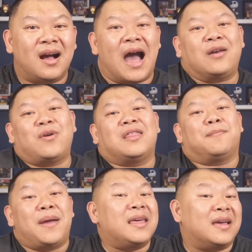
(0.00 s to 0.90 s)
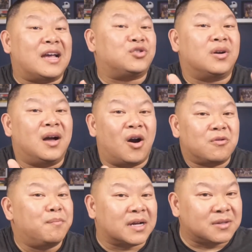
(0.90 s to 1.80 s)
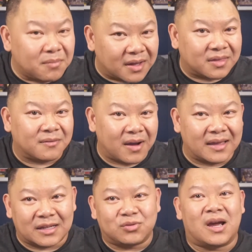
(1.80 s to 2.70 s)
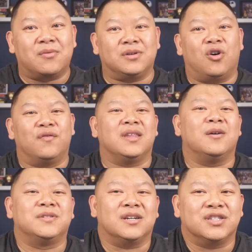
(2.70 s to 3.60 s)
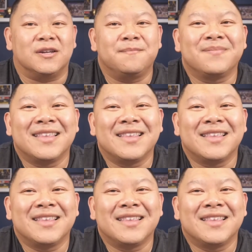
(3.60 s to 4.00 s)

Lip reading: I'd rather pay the extra $100 a month, right? That's what I would do. Hopefully that helps you out, Jane.